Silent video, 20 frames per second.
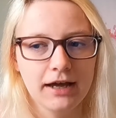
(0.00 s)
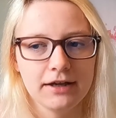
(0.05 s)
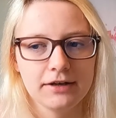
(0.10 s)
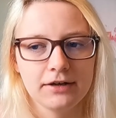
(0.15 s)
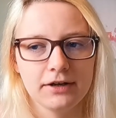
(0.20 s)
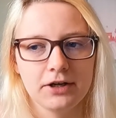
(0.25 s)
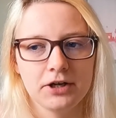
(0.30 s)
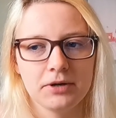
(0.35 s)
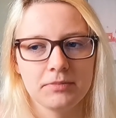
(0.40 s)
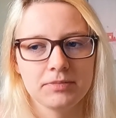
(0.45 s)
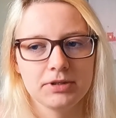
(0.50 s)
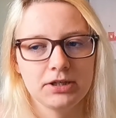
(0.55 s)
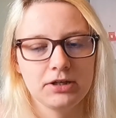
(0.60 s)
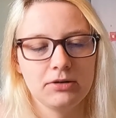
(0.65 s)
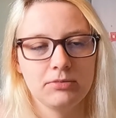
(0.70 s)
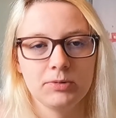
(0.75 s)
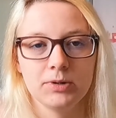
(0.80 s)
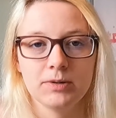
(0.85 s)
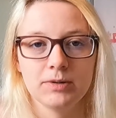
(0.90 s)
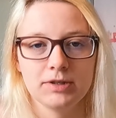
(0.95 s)
and I hope that
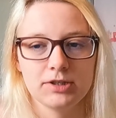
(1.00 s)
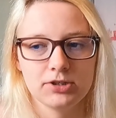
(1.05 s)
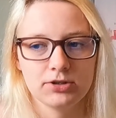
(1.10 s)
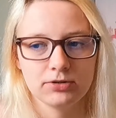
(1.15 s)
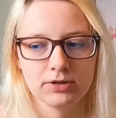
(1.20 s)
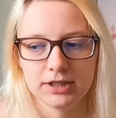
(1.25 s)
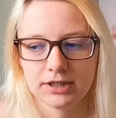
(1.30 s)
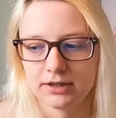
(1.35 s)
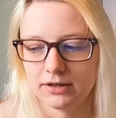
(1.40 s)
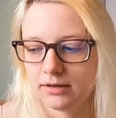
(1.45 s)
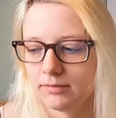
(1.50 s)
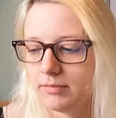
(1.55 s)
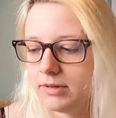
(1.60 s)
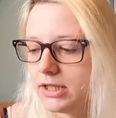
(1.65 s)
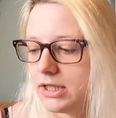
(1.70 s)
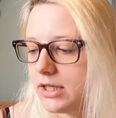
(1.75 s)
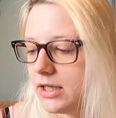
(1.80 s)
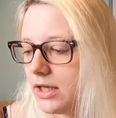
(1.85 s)
you will enjoy them.